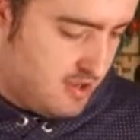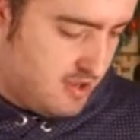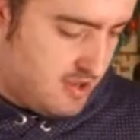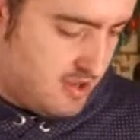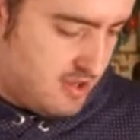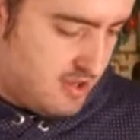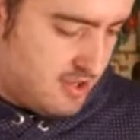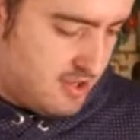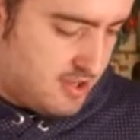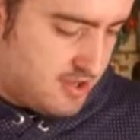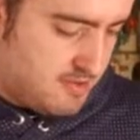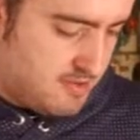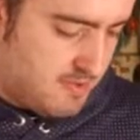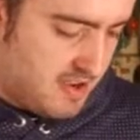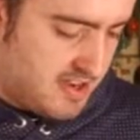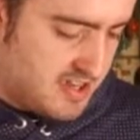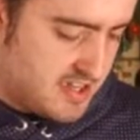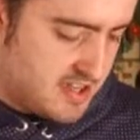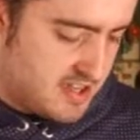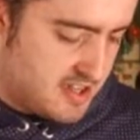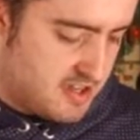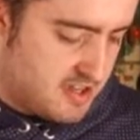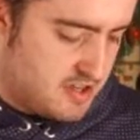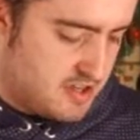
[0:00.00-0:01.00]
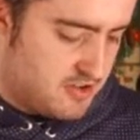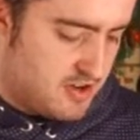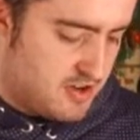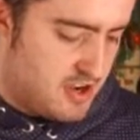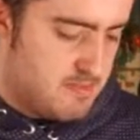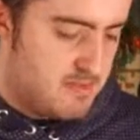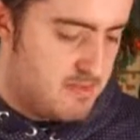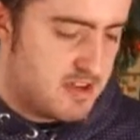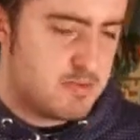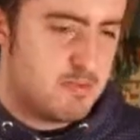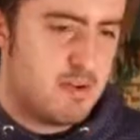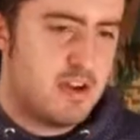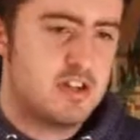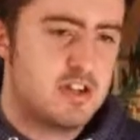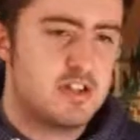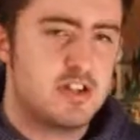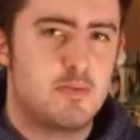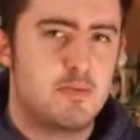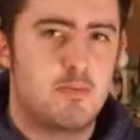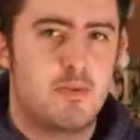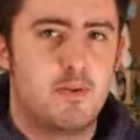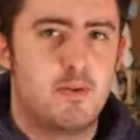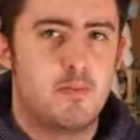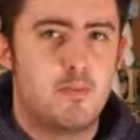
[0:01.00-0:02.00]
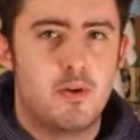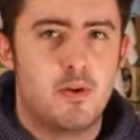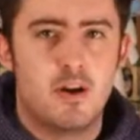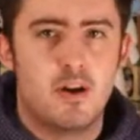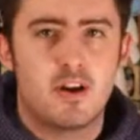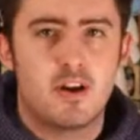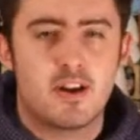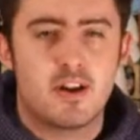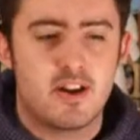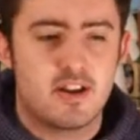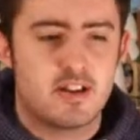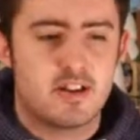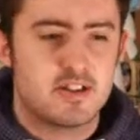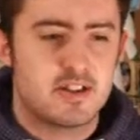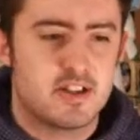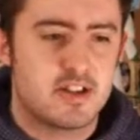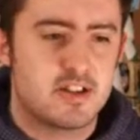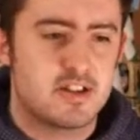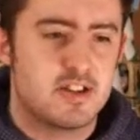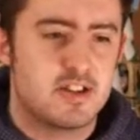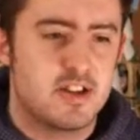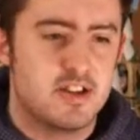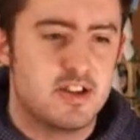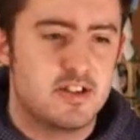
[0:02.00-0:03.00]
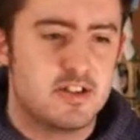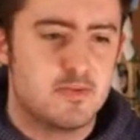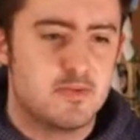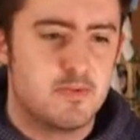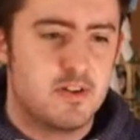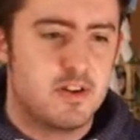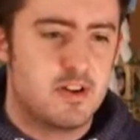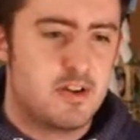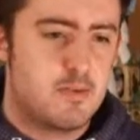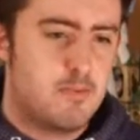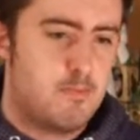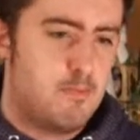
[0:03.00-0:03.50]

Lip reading: to basically stream, especially when I'm working 6 days a week.